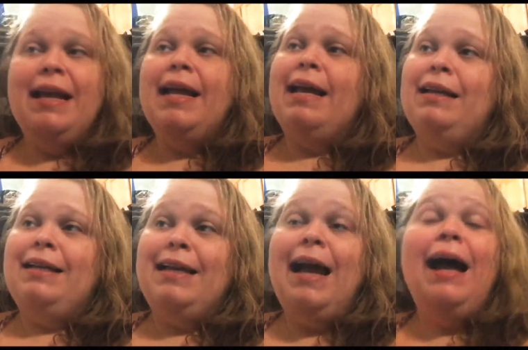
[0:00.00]
And
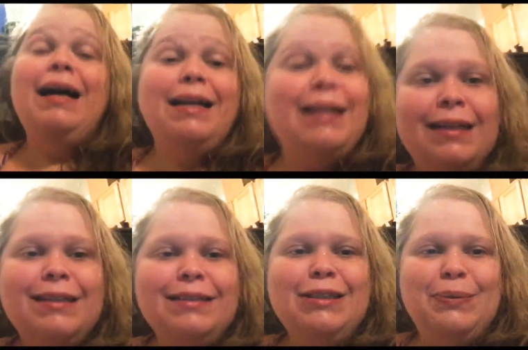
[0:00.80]
yeah, it
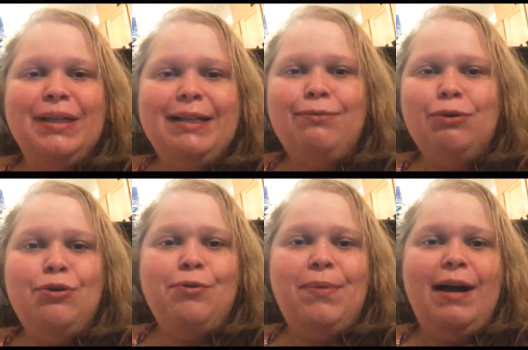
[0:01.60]
is really
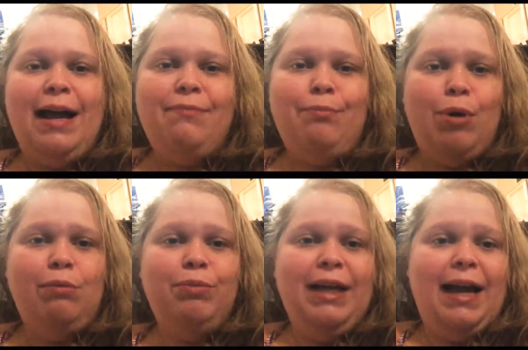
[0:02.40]
full, but I
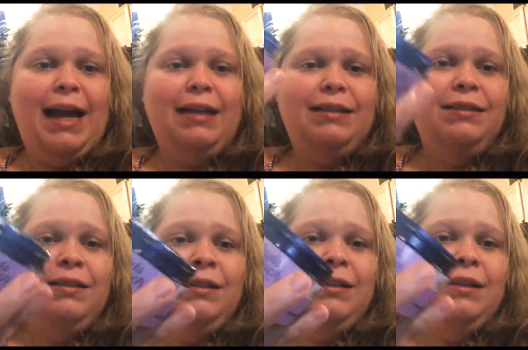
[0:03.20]
probably had
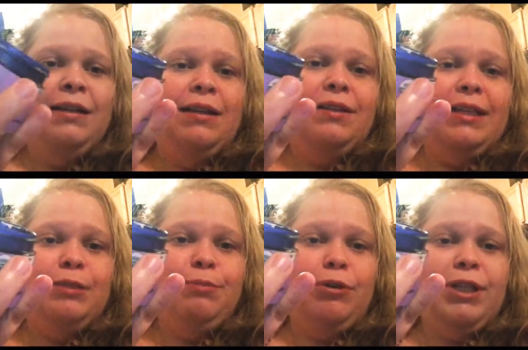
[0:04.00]
this
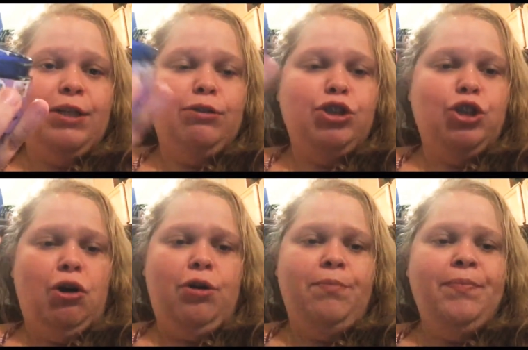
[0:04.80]
particular
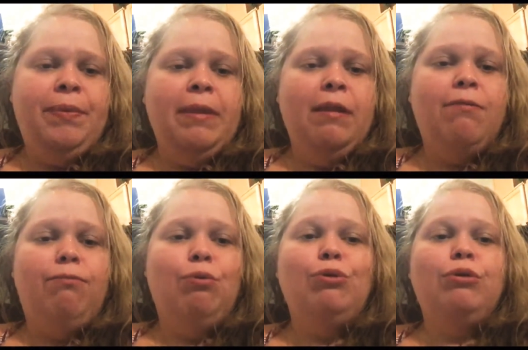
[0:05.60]
jar
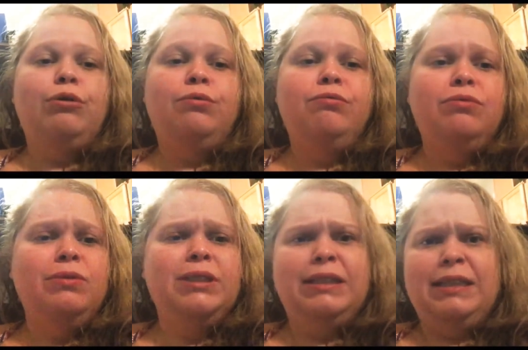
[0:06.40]
for
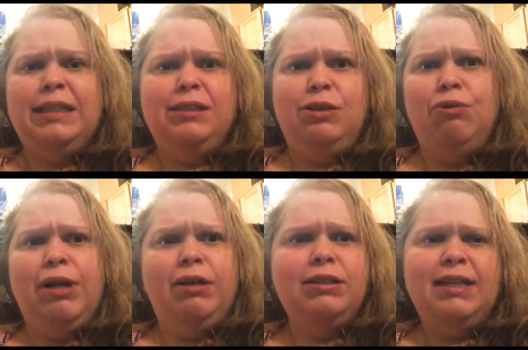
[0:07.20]
6 going
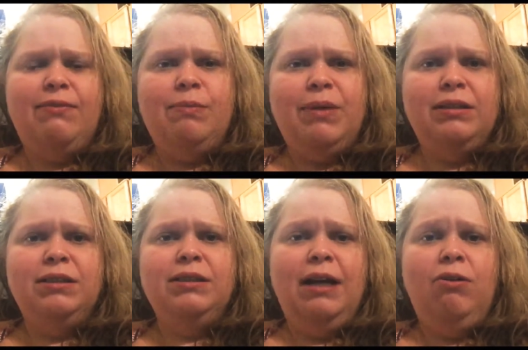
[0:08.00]
on 7 months
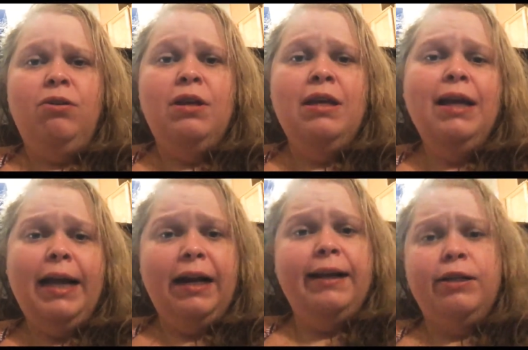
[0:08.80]
now,
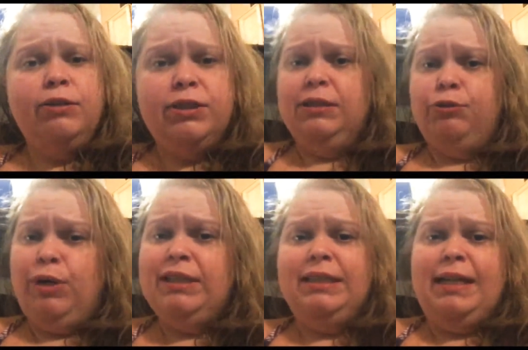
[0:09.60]
and I use it
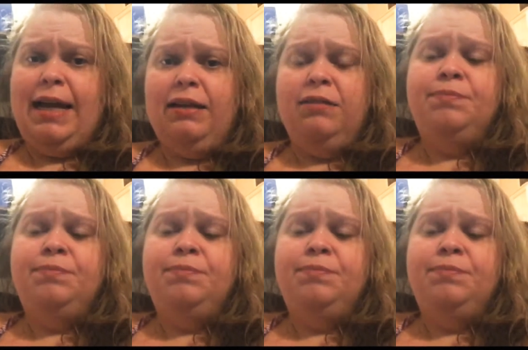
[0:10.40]
twice a day.